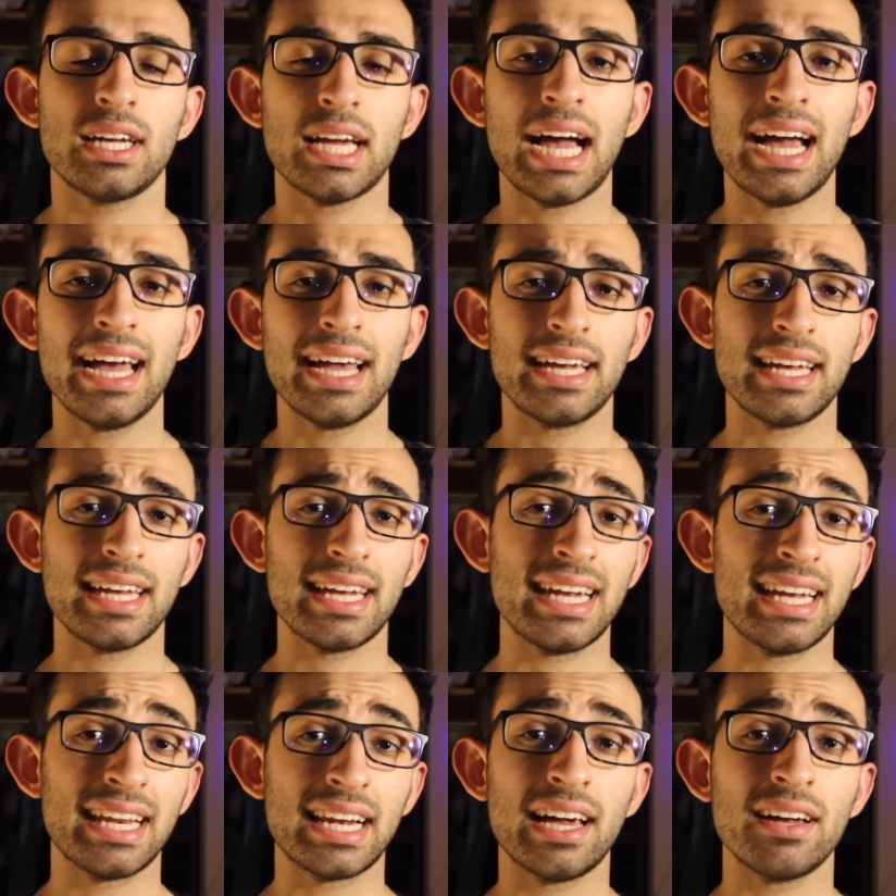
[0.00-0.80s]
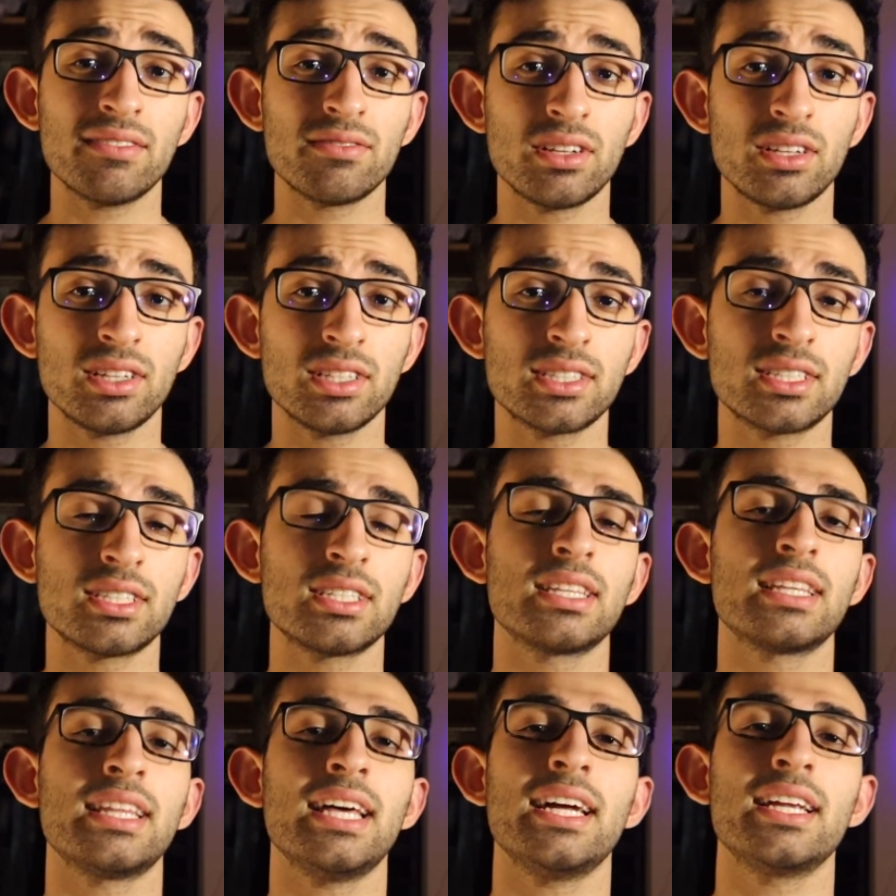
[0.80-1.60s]
at A levels,
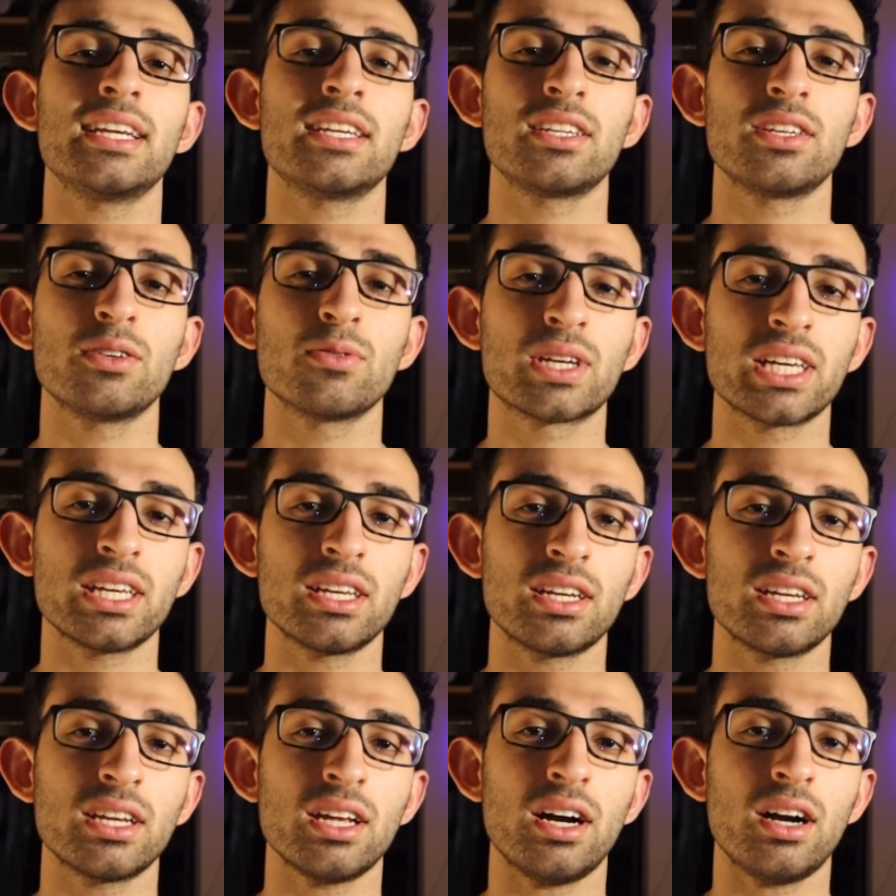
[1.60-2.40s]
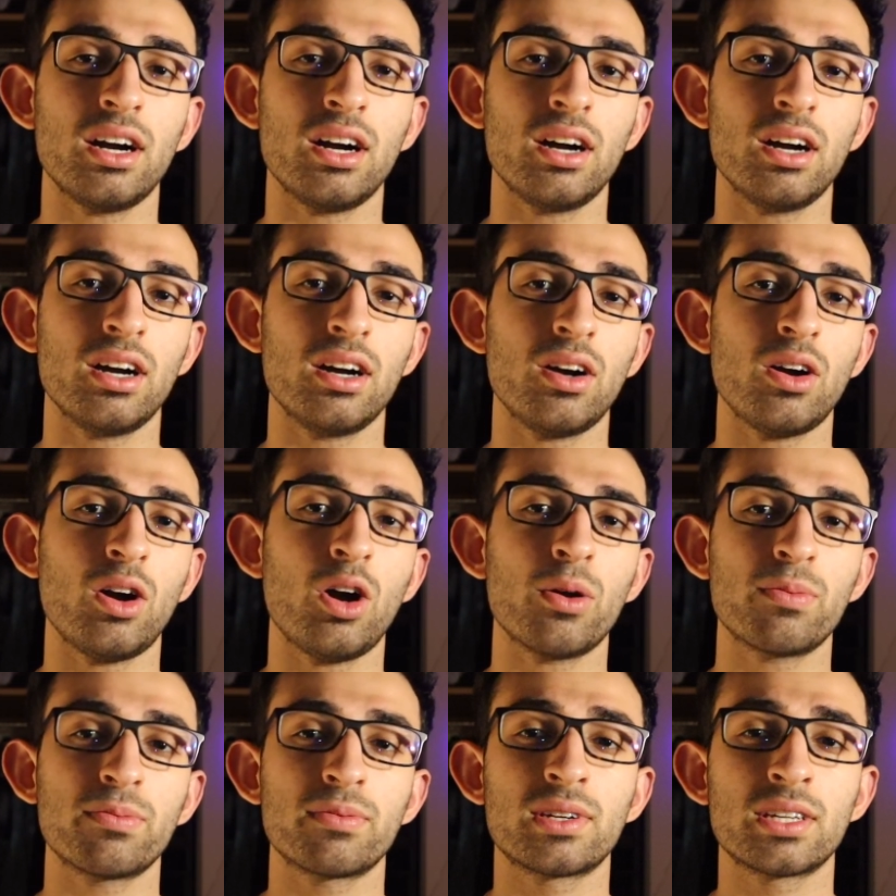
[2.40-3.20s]
then you can
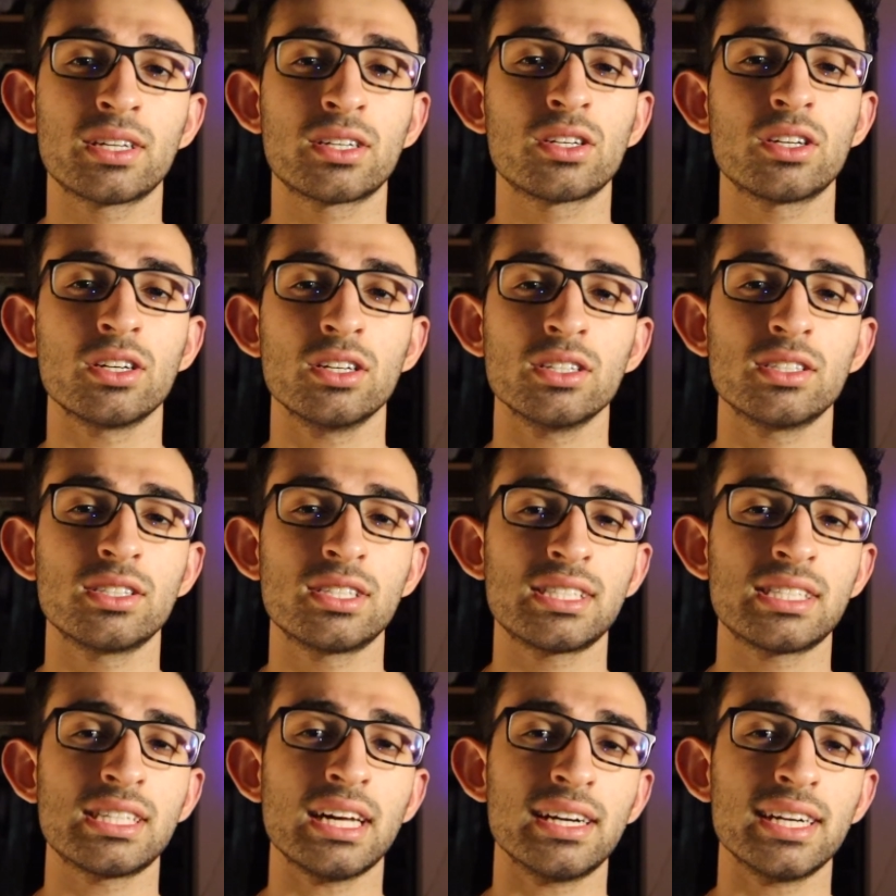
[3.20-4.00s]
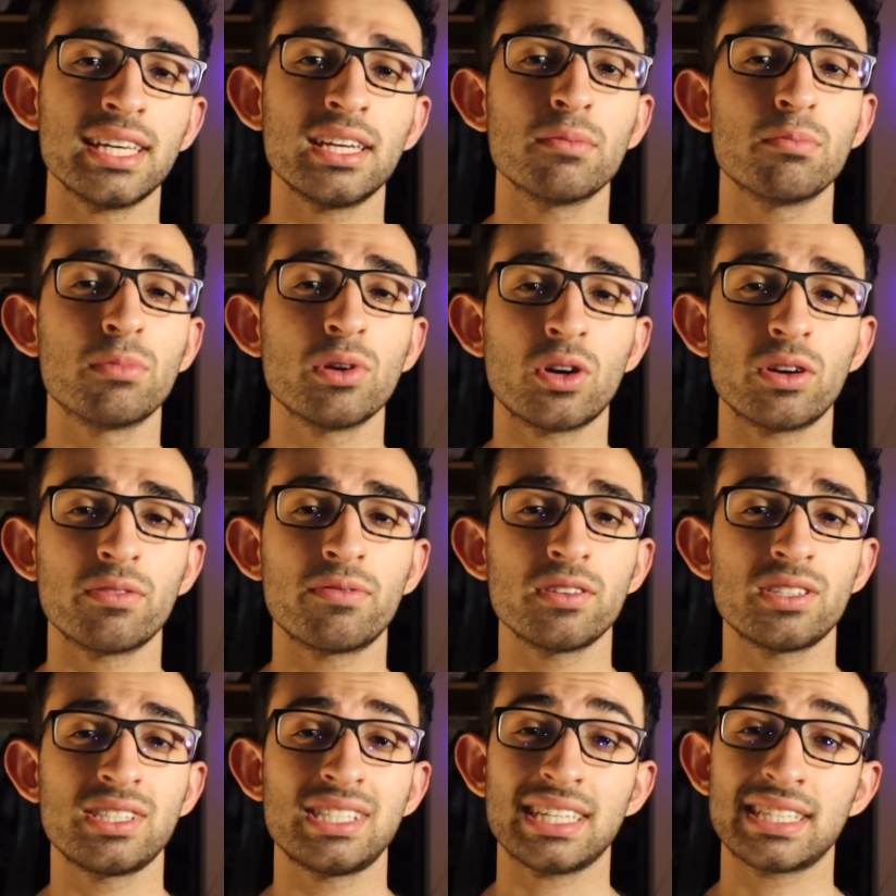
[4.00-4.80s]
opt to study abroad
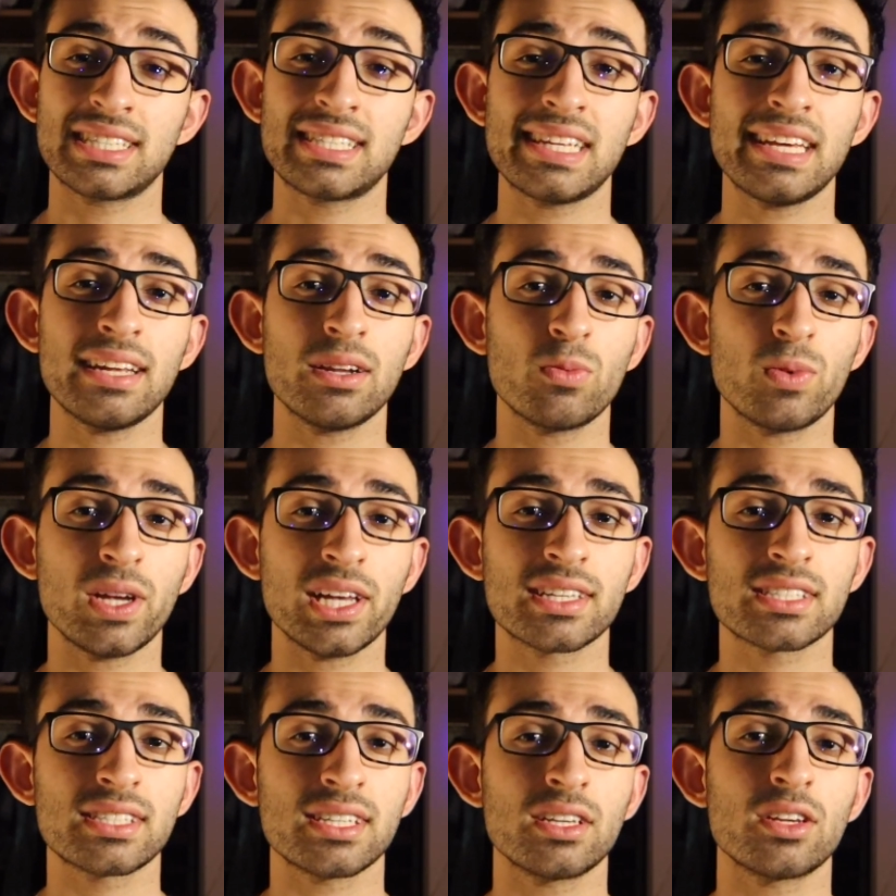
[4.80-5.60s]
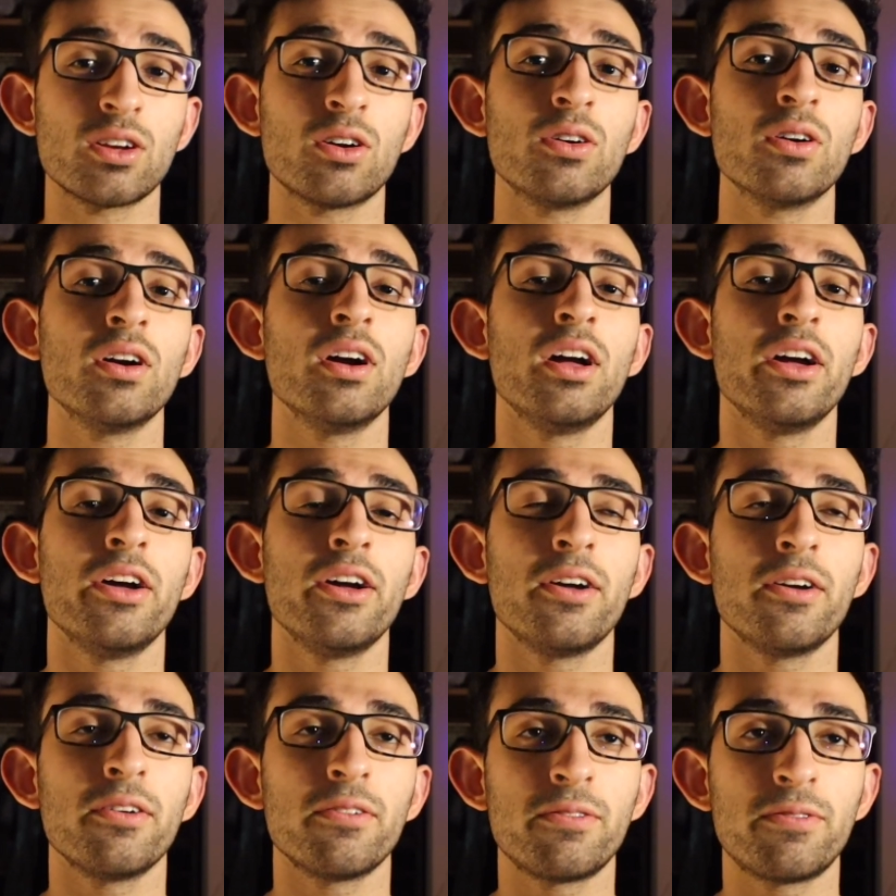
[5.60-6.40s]
for 16 weeks in your
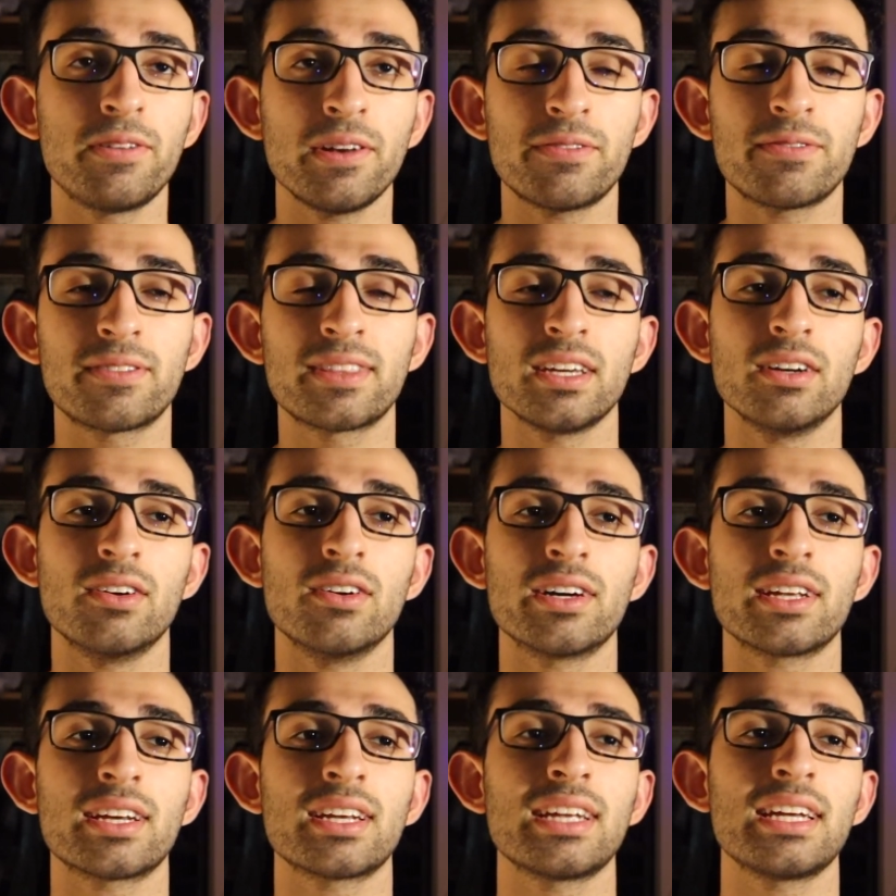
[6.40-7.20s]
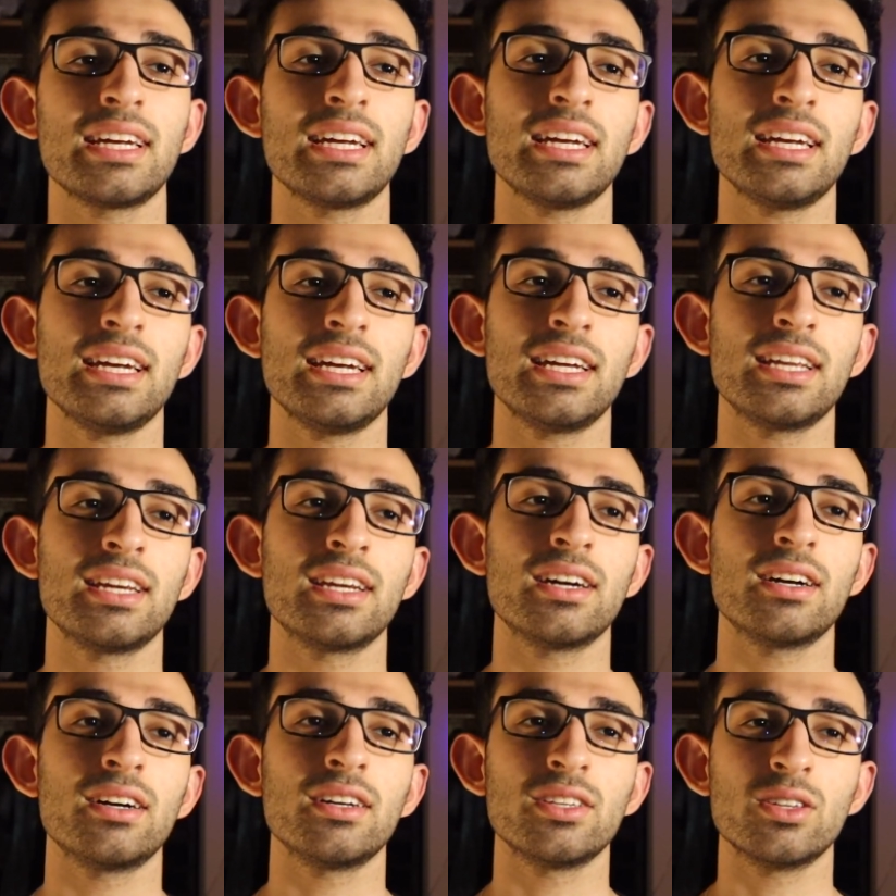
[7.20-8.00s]
fifth year
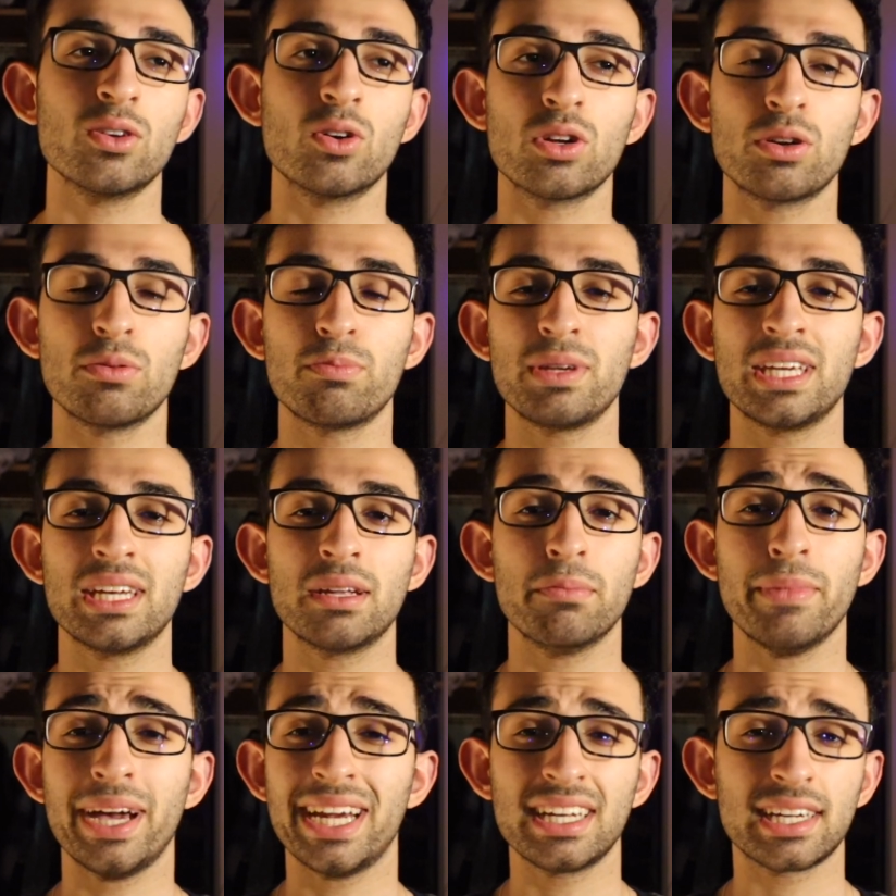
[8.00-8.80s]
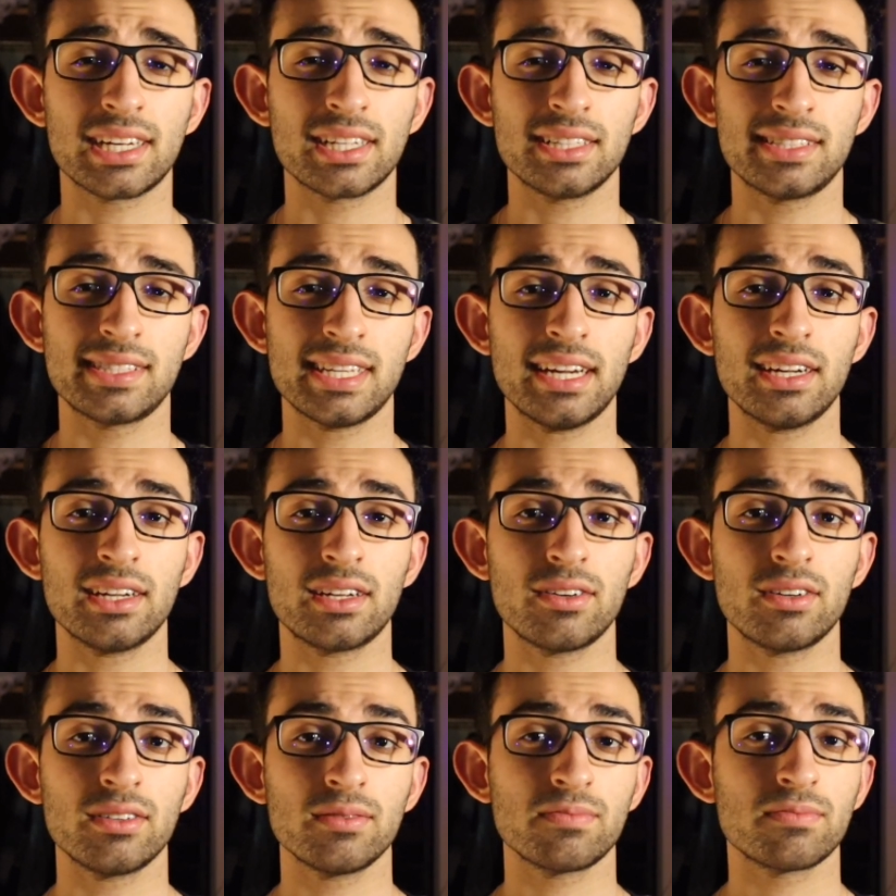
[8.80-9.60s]
in a European medical
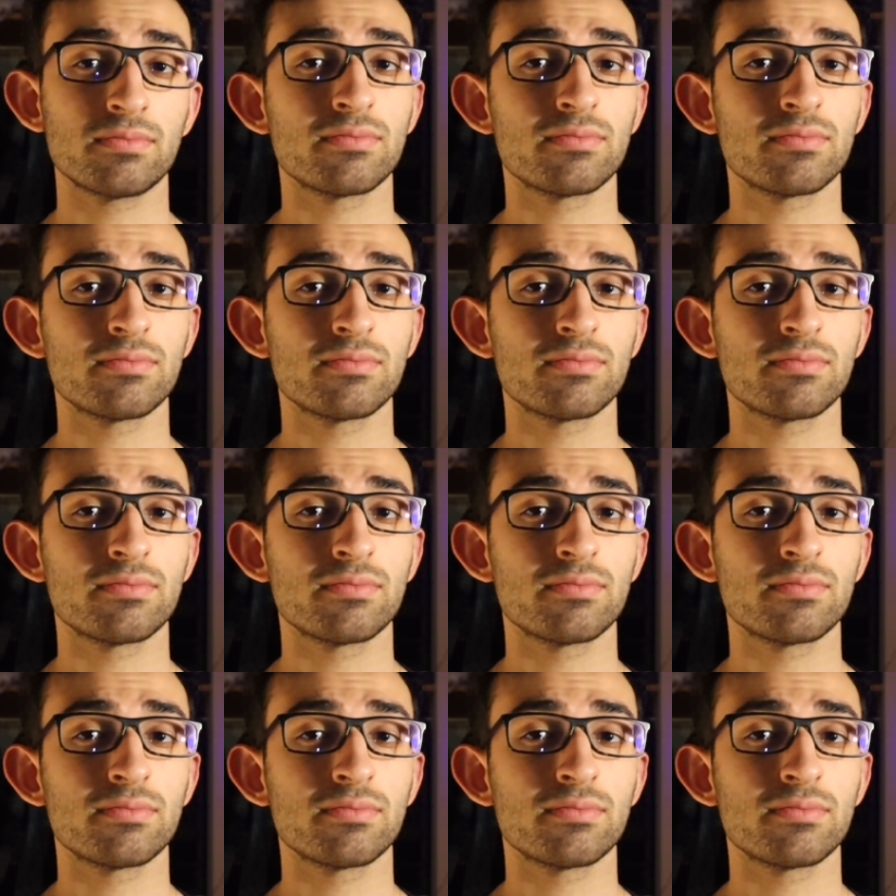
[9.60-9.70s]
center.